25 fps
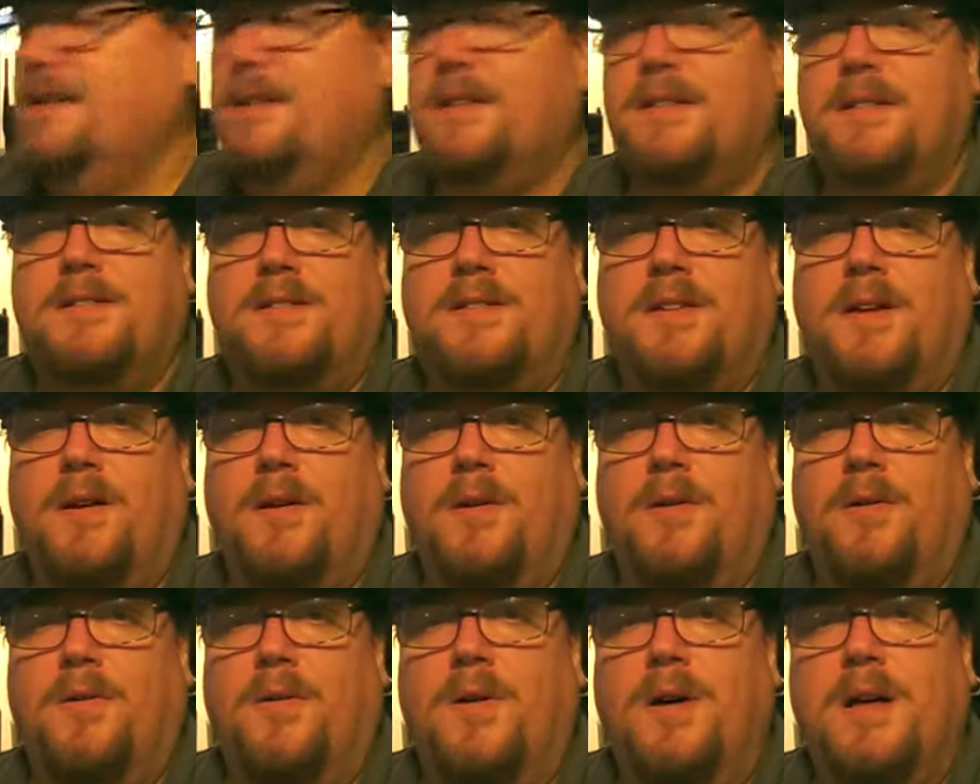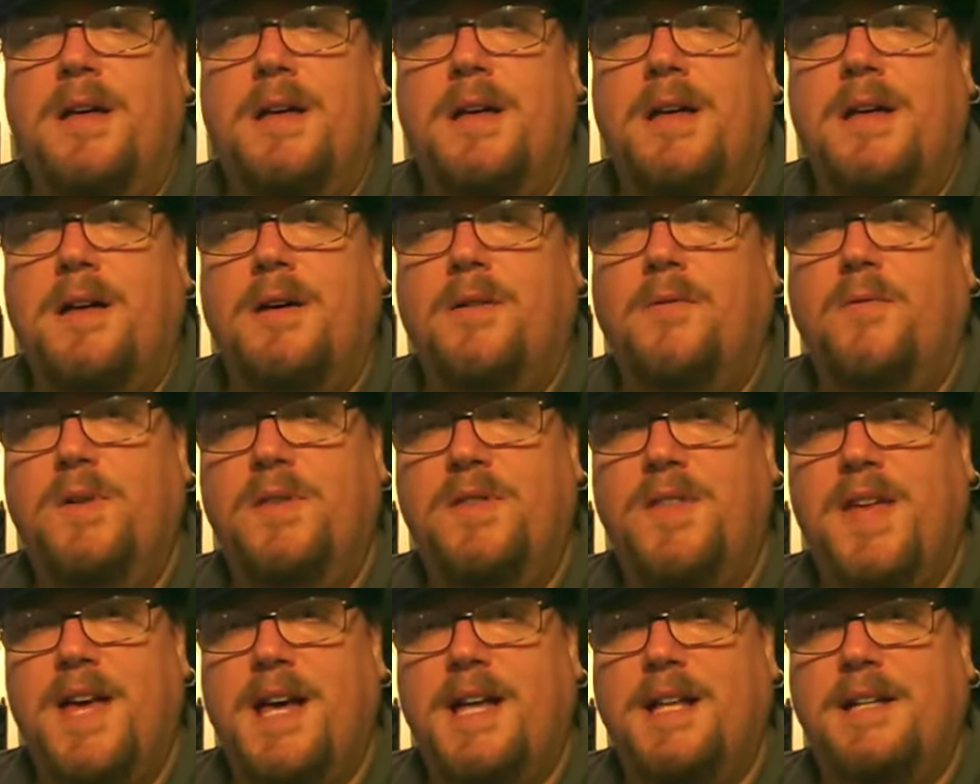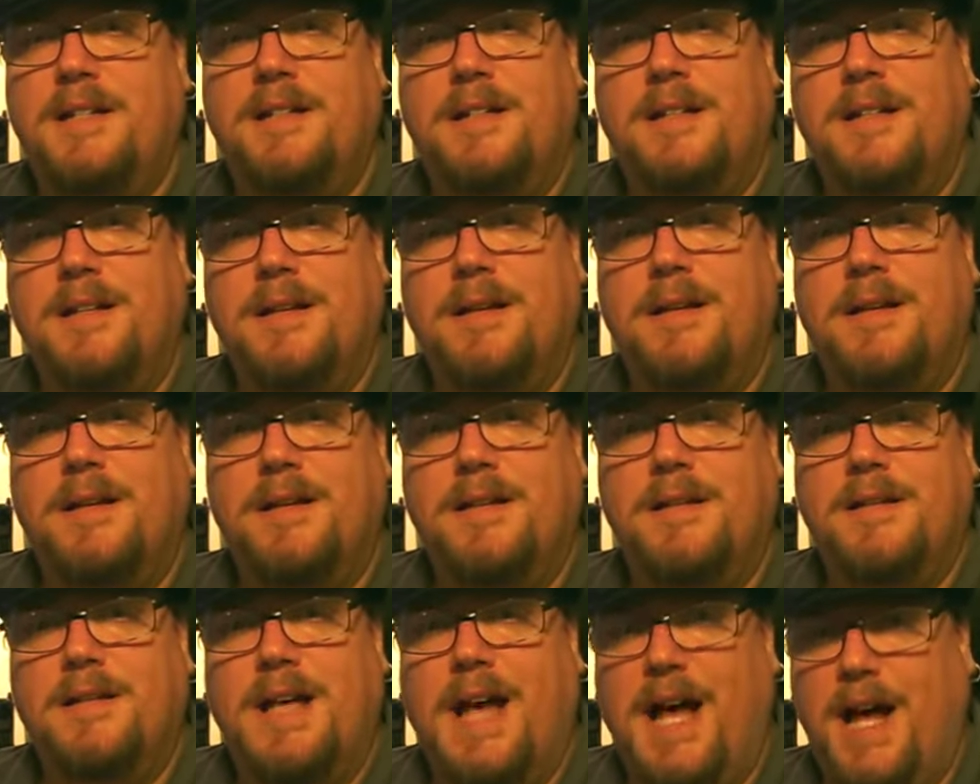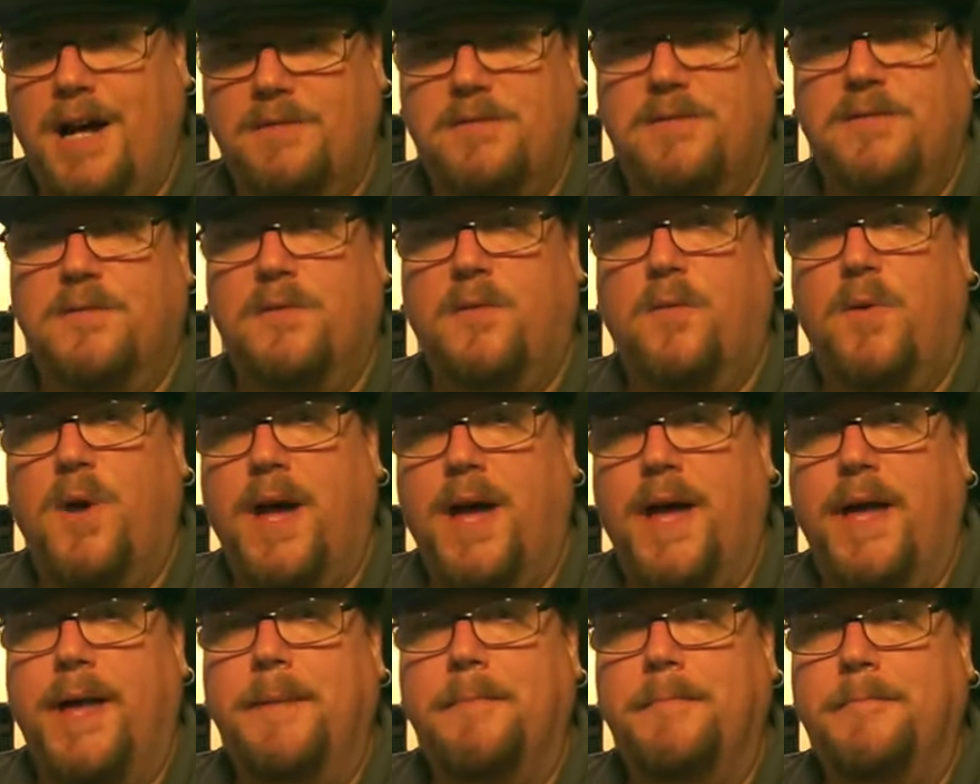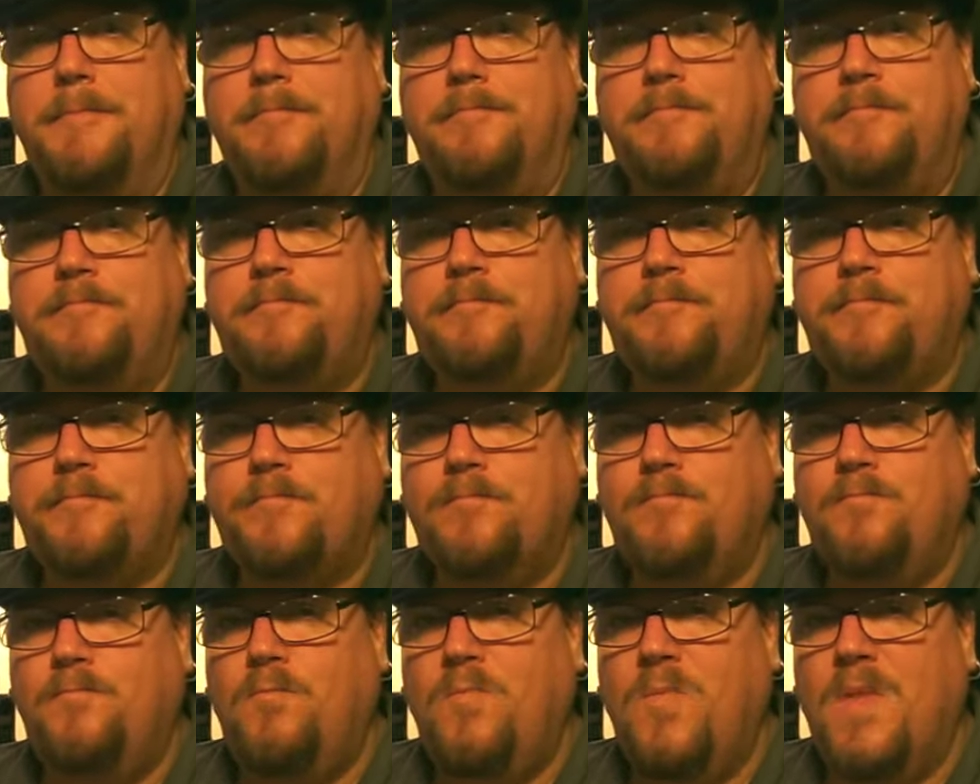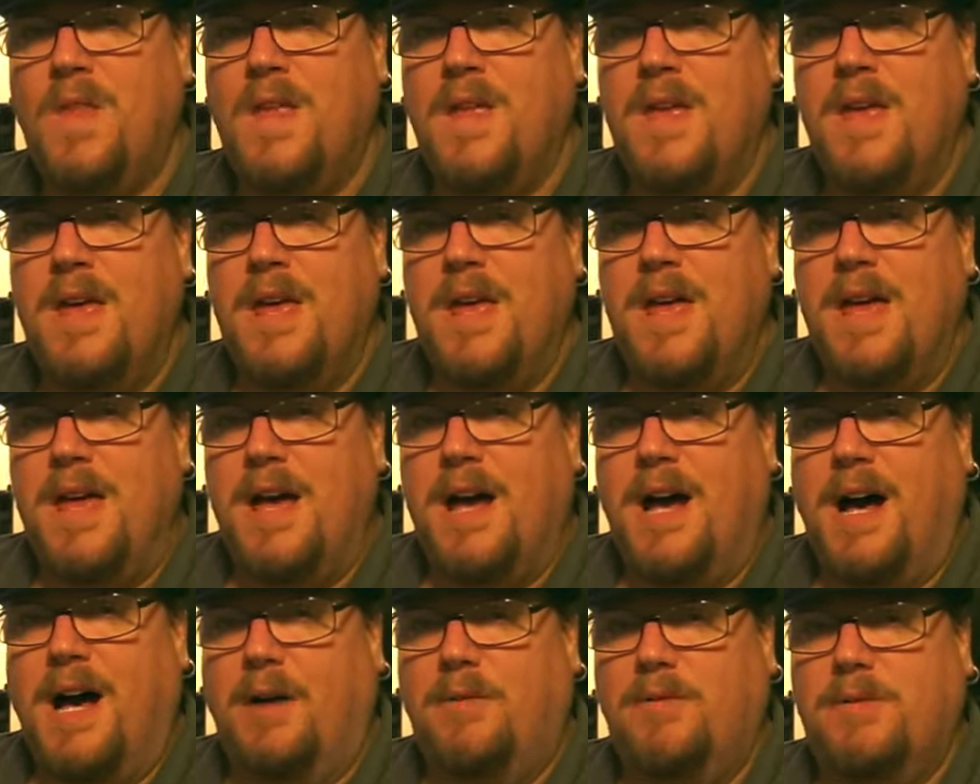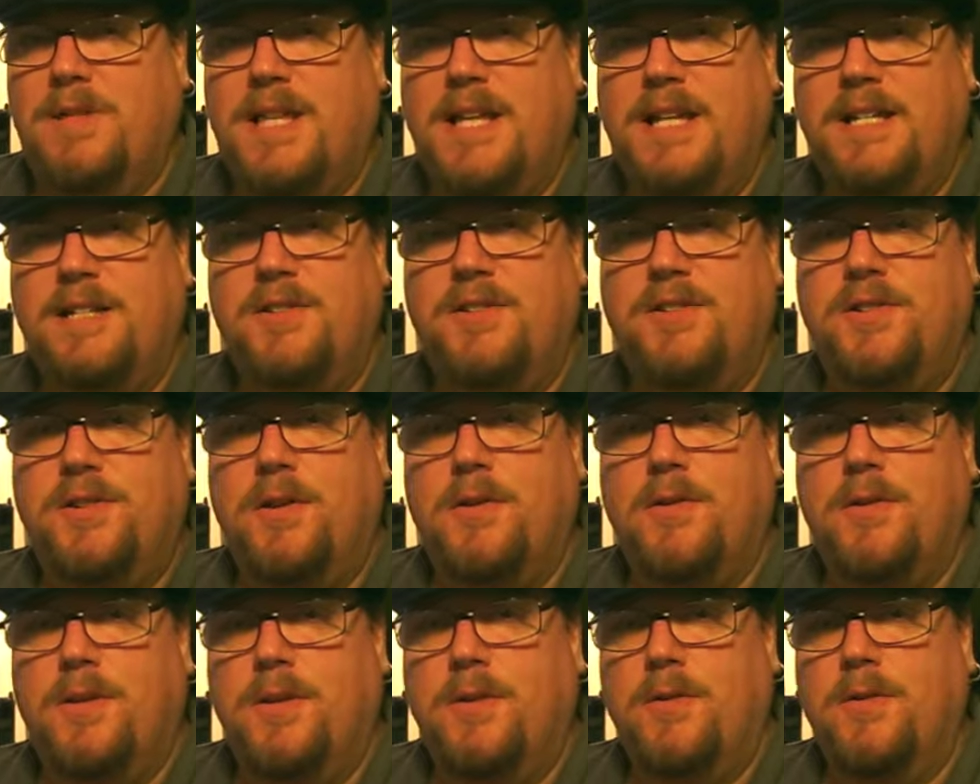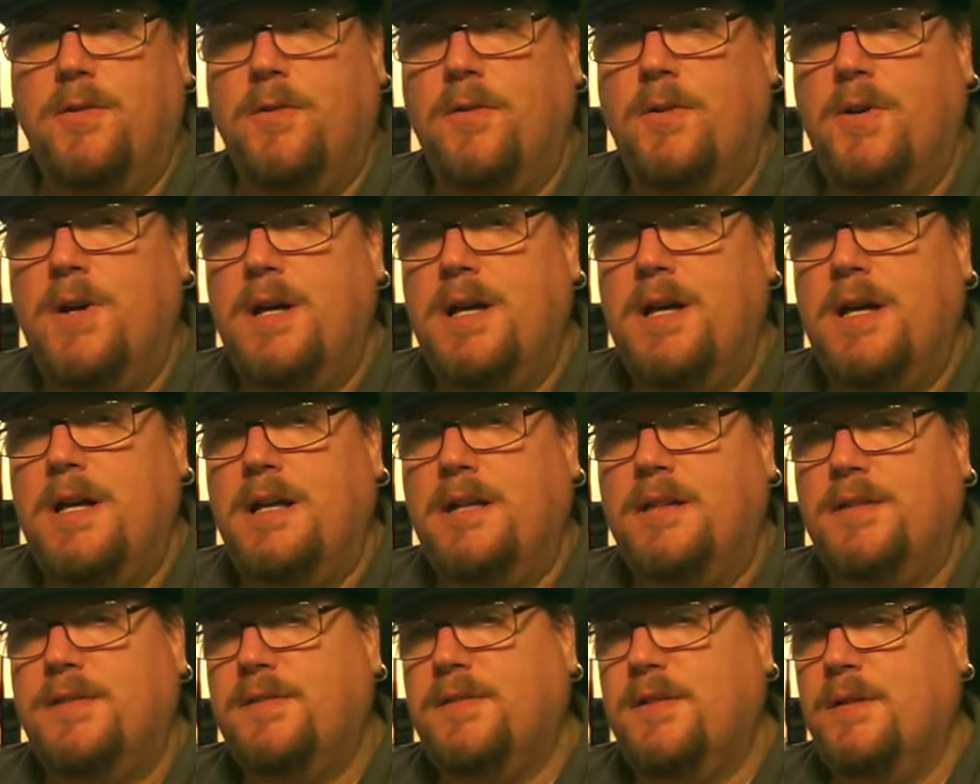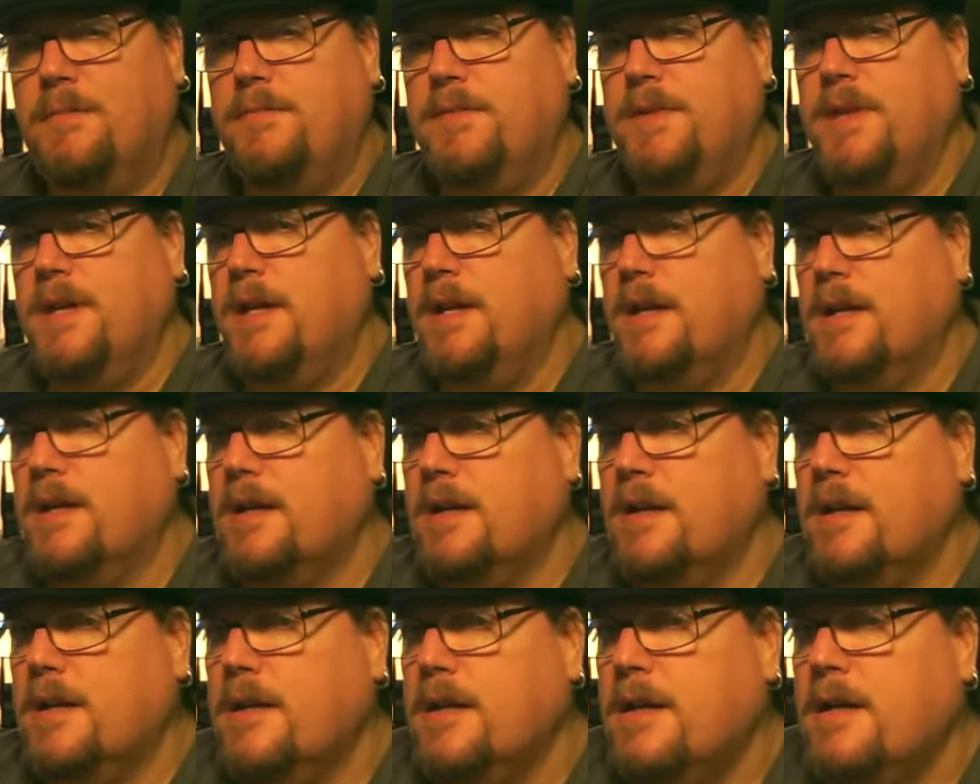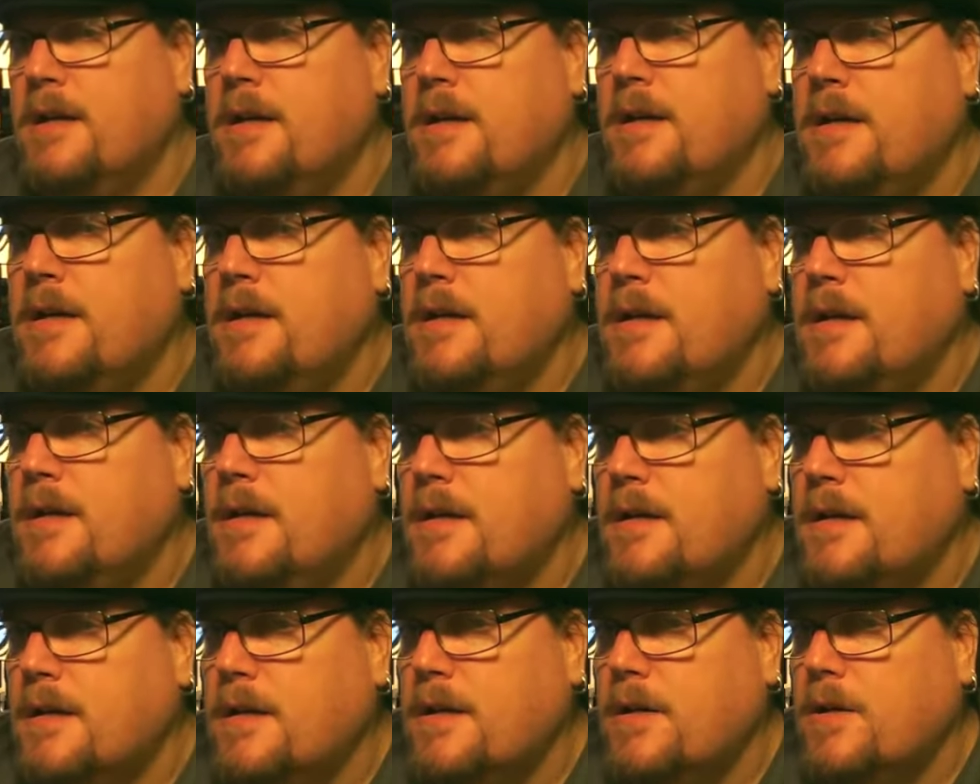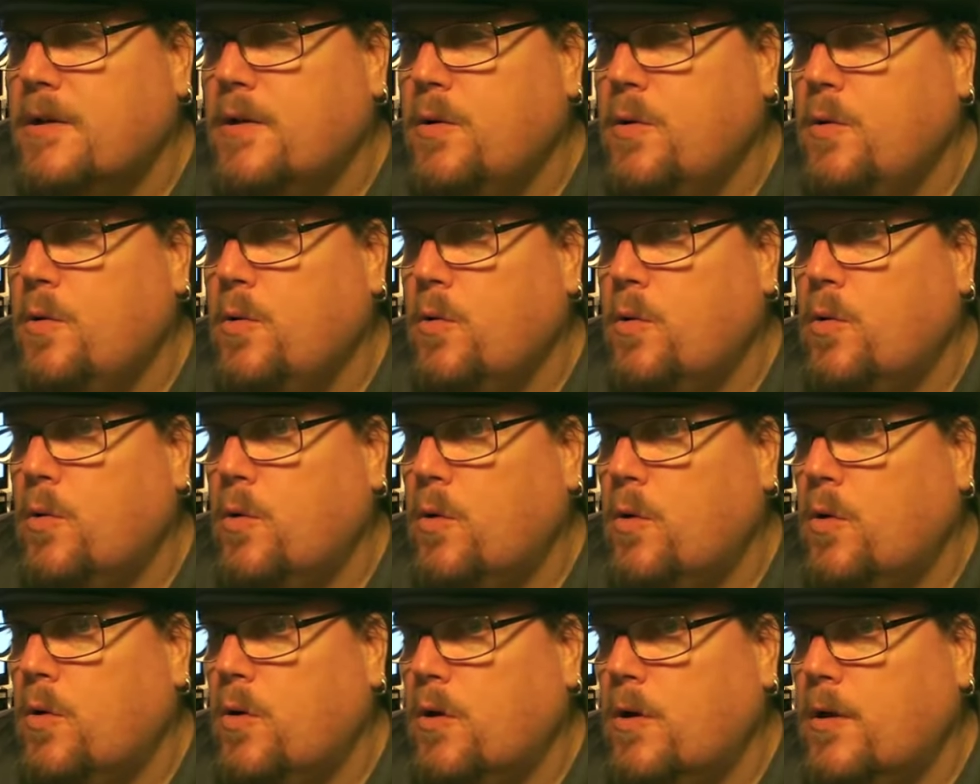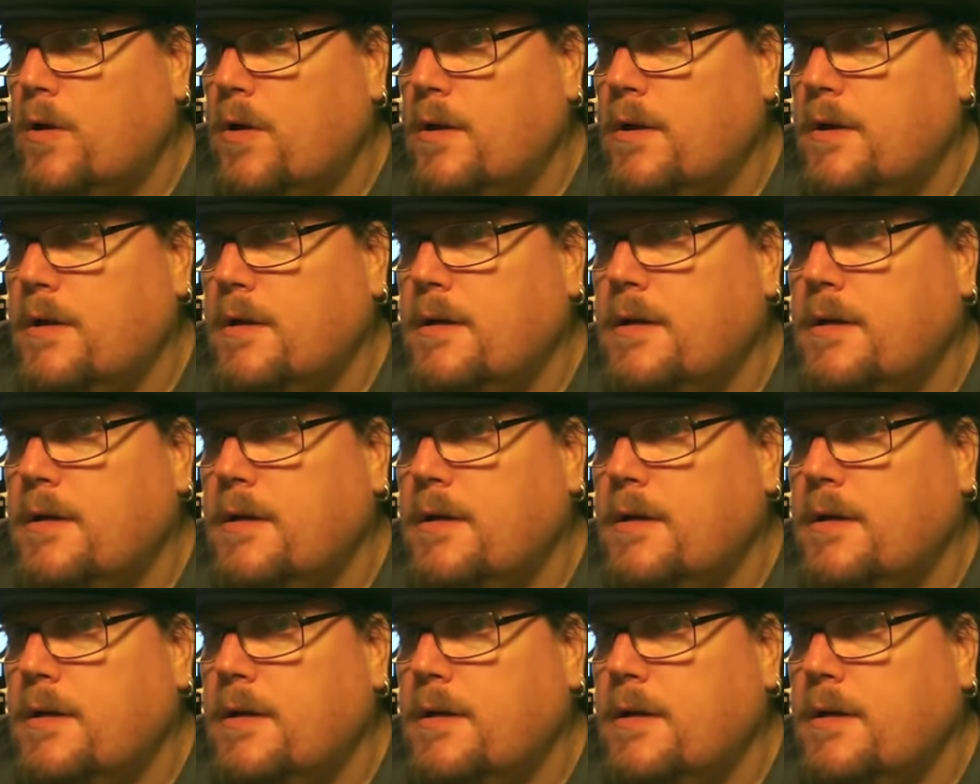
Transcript: So with that out of the way, I would like to show you something cool.